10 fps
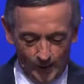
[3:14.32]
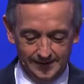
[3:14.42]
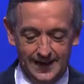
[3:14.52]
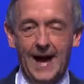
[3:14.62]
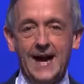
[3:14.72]

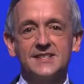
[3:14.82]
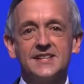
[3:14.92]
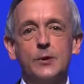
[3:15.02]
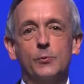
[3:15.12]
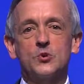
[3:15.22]

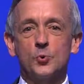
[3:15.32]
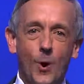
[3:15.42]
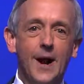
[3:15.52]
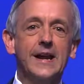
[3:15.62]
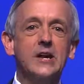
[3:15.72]
realize he was
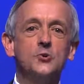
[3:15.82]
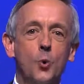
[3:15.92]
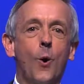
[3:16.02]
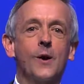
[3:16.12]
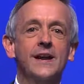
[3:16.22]
running
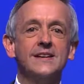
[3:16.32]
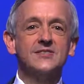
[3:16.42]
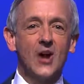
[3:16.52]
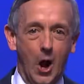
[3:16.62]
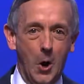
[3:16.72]
toward
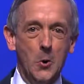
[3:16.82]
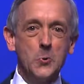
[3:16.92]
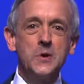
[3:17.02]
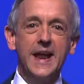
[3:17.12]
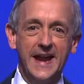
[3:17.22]
his
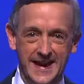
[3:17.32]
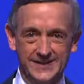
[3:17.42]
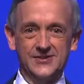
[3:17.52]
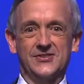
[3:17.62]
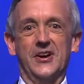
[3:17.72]
own
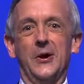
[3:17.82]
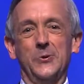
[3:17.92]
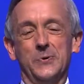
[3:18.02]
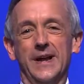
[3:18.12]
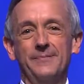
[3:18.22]
end
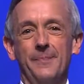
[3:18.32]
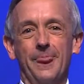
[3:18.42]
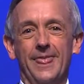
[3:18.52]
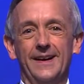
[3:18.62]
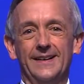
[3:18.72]
zone.
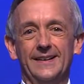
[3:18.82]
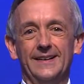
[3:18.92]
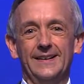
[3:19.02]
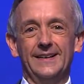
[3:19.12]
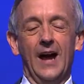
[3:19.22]

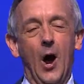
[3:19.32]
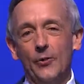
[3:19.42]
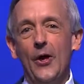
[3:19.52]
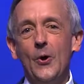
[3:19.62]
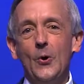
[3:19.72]

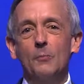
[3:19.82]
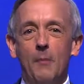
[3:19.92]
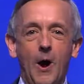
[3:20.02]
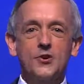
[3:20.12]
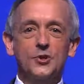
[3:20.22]
Although
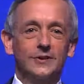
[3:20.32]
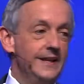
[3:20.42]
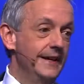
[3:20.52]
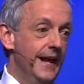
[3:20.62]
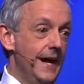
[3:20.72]
Marshall
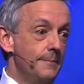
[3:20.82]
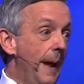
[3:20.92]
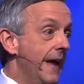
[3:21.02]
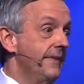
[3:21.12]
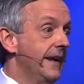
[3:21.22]
ended
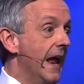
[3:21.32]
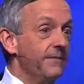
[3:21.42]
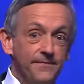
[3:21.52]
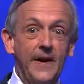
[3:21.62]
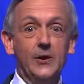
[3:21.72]
up having
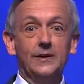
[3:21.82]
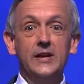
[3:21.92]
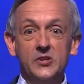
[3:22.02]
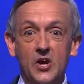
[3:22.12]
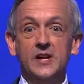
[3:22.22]
a
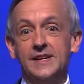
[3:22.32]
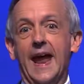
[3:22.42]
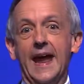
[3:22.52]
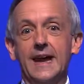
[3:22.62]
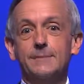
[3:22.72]
fairly good
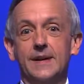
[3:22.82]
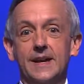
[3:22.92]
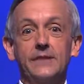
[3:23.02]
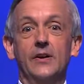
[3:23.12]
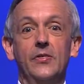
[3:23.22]
game,
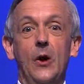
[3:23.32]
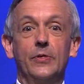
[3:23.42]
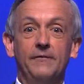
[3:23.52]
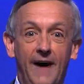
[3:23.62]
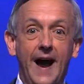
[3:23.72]
and even though
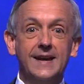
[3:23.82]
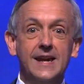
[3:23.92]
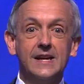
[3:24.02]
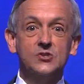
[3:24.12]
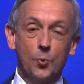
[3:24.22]
the
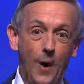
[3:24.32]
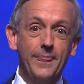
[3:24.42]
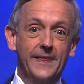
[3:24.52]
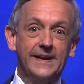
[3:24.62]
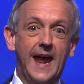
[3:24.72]
Vikings
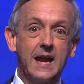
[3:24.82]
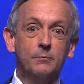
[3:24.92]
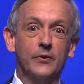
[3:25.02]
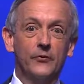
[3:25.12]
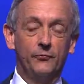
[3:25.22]
won the
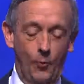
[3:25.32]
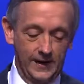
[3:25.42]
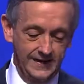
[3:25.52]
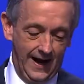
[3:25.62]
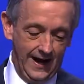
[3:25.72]
game with the
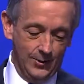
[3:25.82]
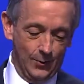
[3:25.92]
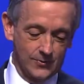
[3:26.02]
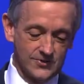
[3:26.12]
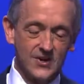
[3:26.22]

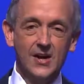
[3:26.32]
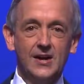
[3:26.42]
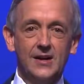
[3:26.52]
49ers,